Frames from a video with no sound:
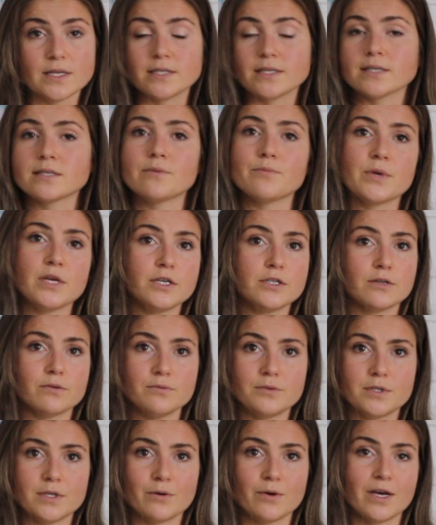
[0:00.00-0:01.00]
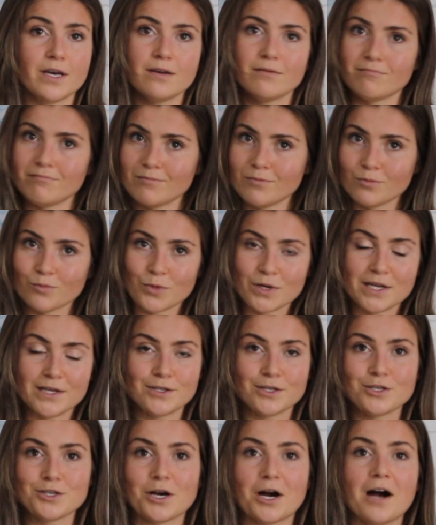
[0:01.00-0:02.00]
It doesn't mean don't do it. We
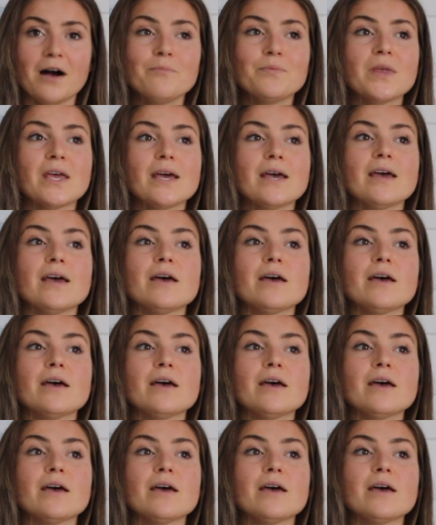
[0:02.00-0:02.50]
need to shop.